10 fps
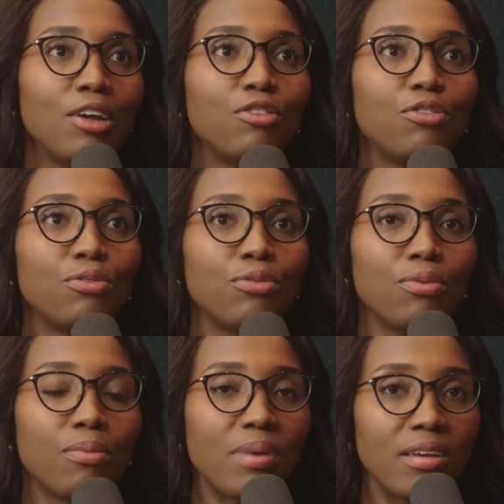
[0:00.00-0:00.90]

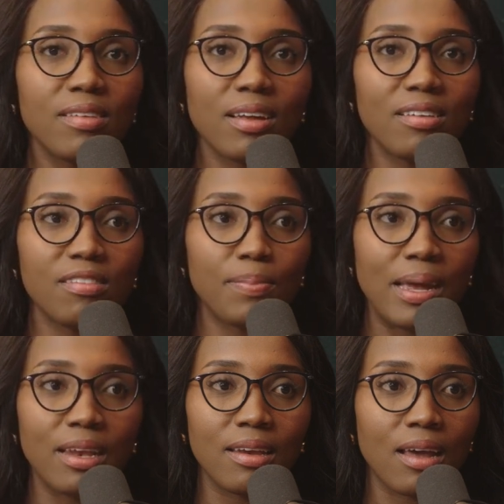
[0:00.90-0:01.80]
to basically
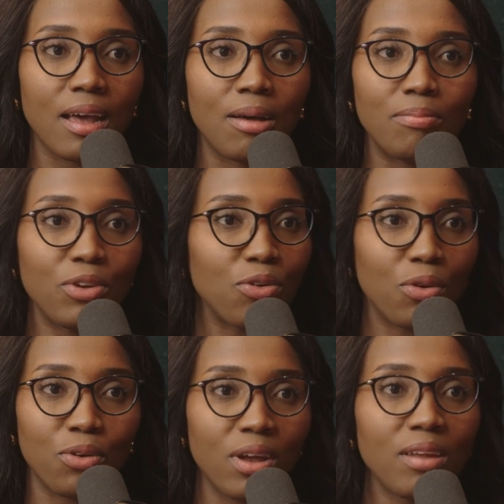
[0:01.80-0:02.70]
spend,
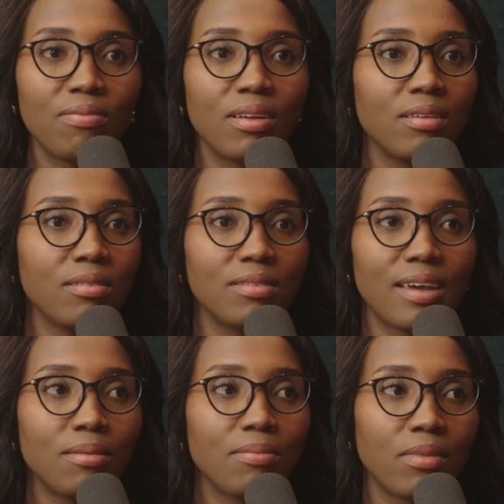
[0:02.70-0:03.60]
not even
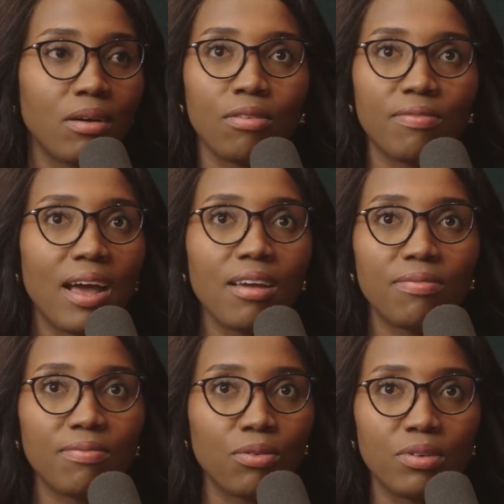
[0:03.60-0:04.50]
10 or
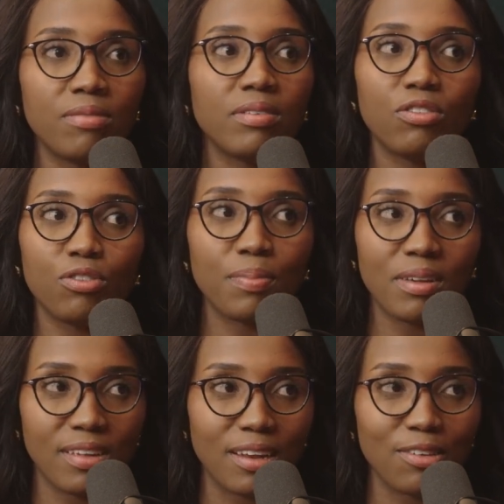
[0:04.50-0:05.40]
5 or even
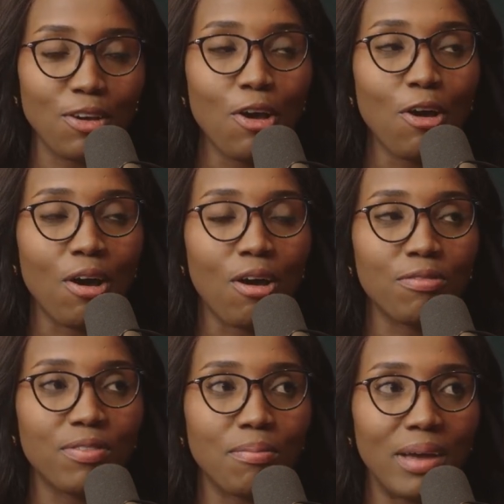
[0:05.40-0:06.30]
2%
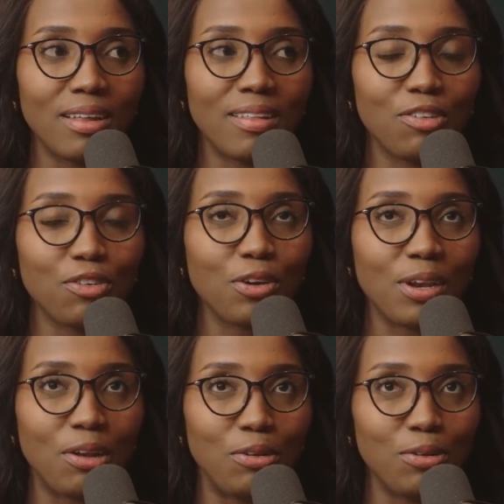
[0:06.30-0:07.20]
of the money that you're going
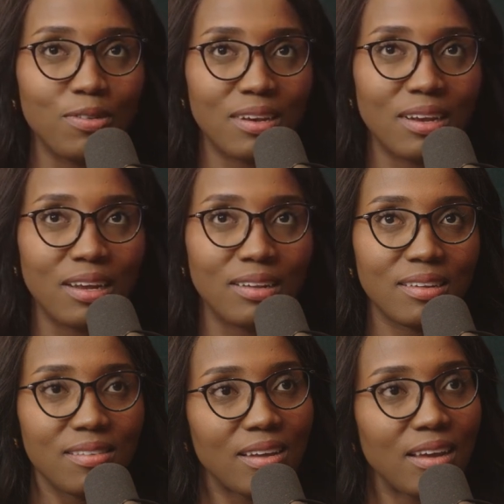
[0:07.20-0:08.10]
to lose at a
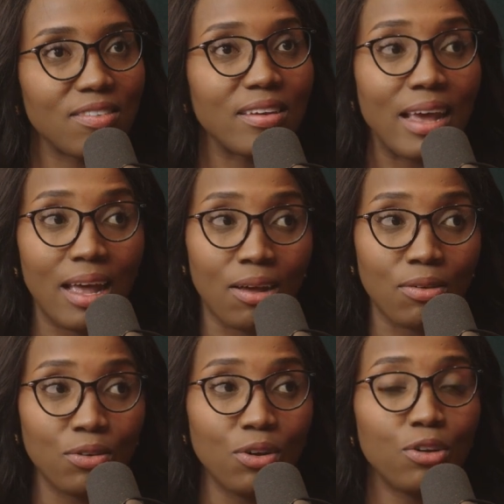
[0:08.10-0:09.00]
later stage
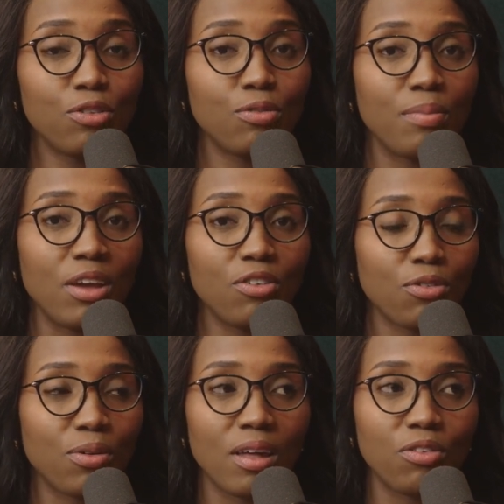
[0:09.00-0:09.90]
now, to make
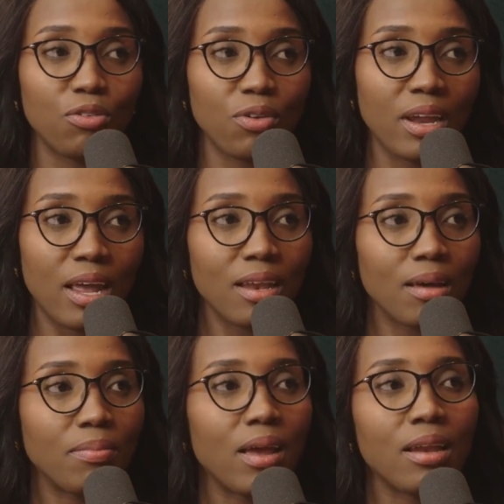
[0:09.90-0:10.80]
sure that you don't end
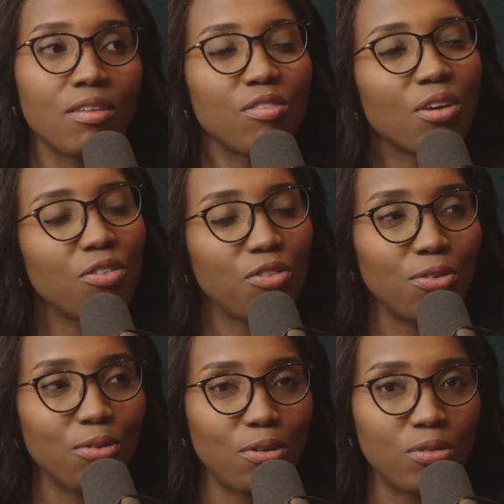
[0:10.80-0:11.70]
up, and it's not
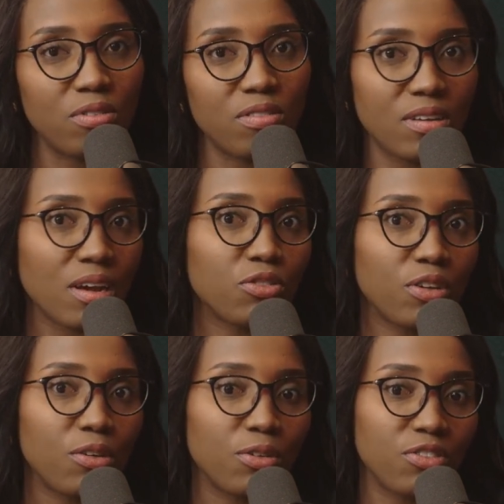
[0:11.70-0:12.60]
you who loses,
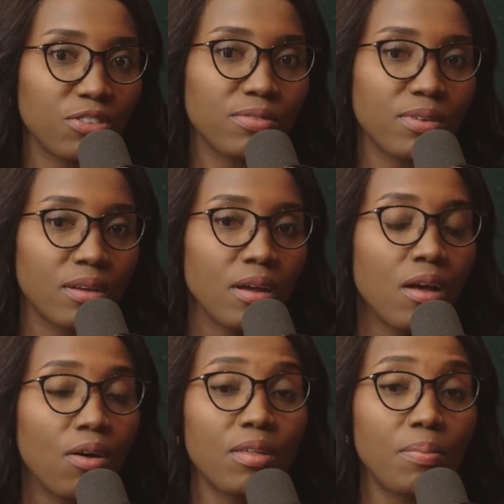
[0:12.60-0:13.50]
actually your children
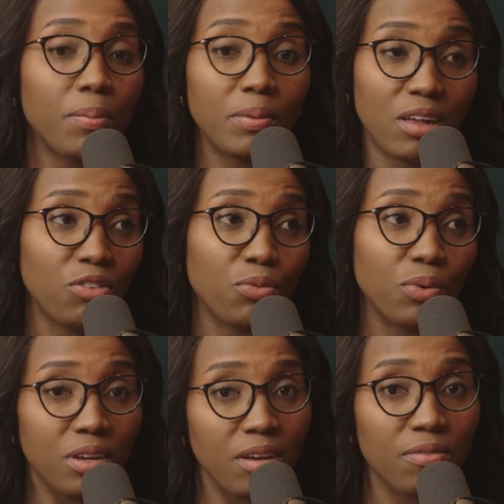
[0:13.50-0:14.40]
or the people that you're
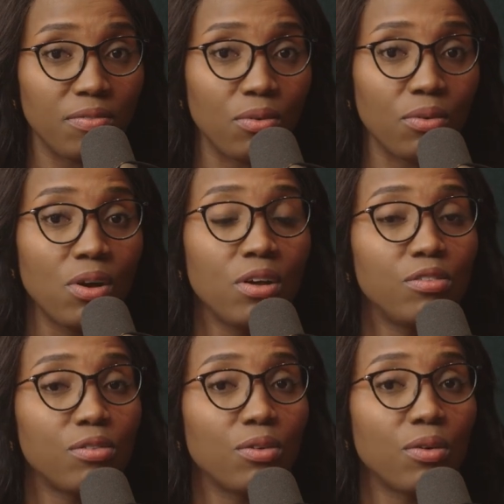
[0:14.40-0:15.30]
working for.
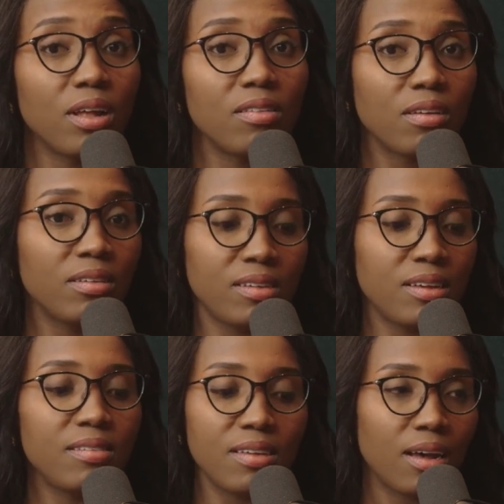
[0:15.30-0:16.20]
So it's
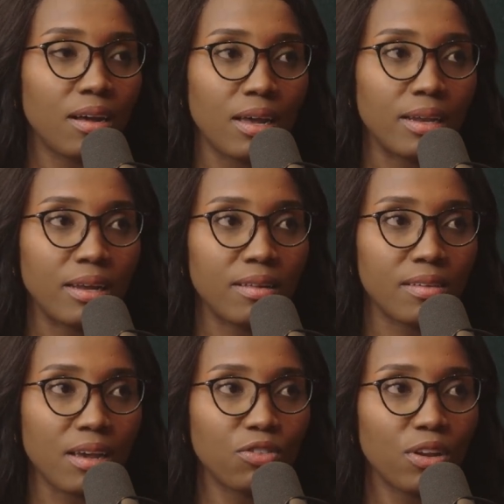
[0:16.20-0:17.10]
easier, and
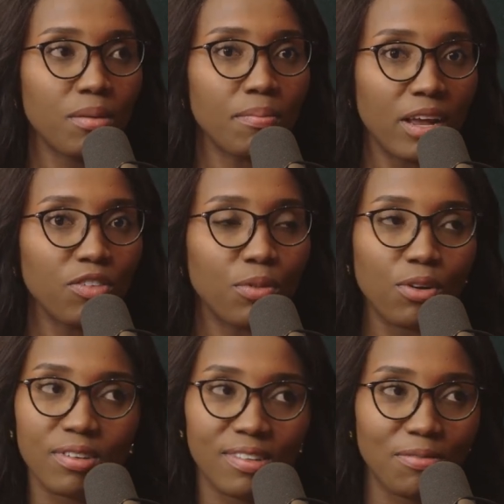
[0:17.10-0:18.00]
it's actually much more
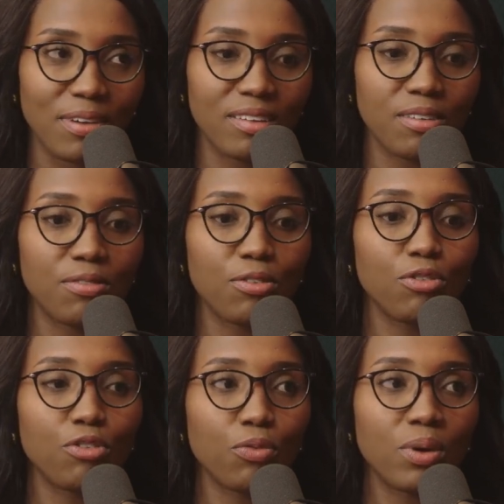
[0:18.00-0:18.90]
cost effective to
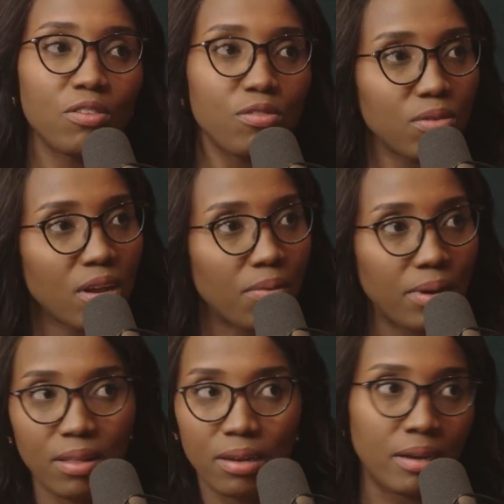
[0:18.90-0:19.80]
do it sooner
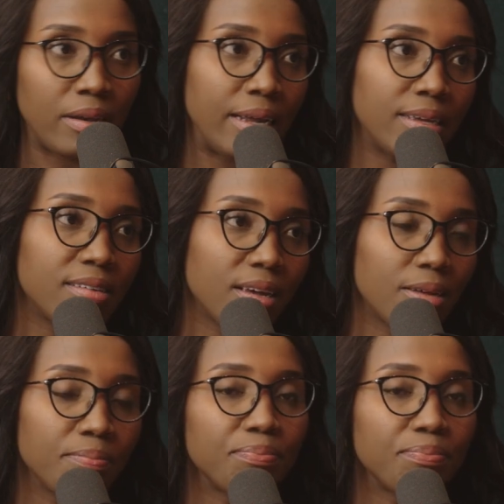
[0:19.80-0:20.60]
rather than later.